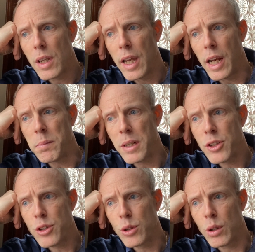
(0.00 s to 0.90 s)
And I'm not
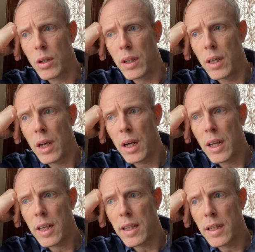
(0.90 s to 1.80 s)
sure
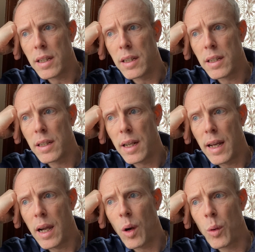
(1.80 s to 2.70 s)

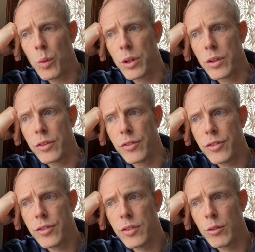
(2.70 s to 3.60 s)
how I would
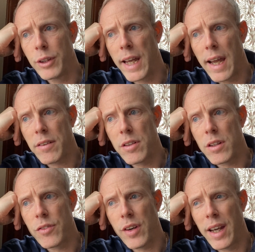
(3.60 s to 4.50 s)
have reacted
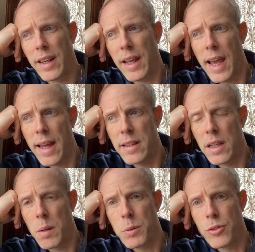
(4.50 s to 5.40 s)
if I had had the
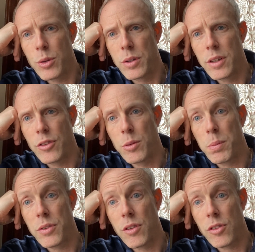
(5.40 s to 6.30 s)
opportunity to
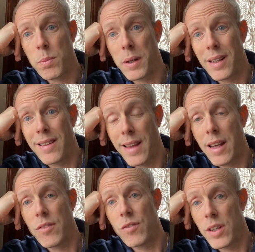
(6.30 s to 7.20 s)
participate in that
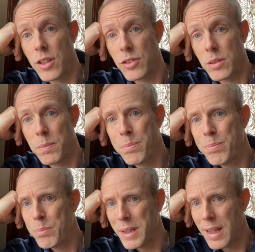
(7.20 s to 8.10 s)
invasion.
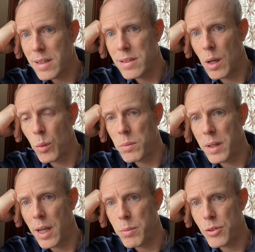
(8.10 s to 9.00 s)
But that's not when
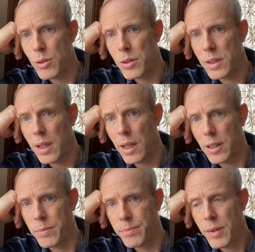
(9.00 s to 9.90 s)
my opportunity
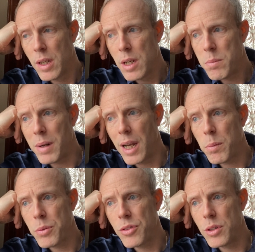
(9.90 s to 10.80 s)
came. My
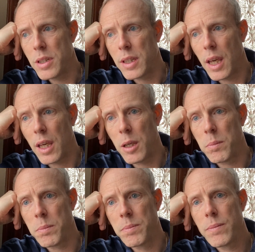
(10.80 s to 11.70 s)
opportunity
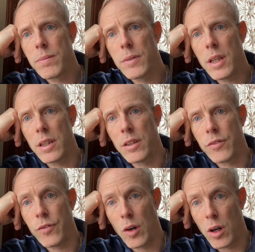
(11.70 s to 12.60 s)
came in the
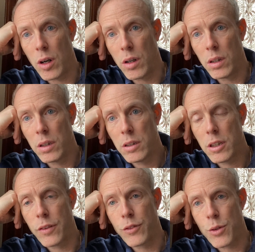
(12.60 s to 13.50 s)
fall
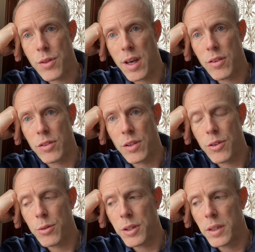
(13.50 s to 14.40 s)
of
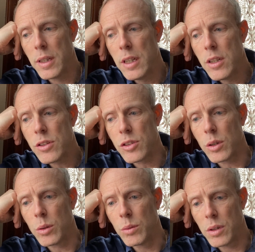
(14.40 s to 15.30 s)
2003.
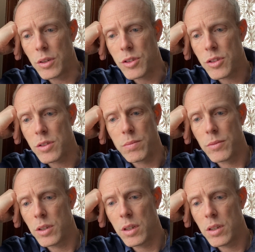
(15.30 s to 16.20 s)
So just a
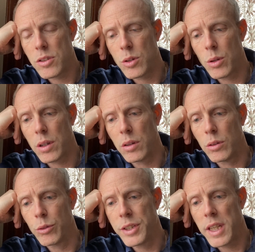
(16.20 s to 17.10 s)
historical
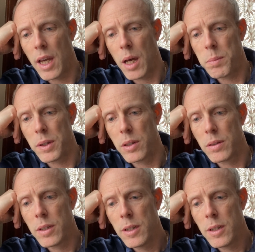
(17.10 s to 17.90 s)
recap here.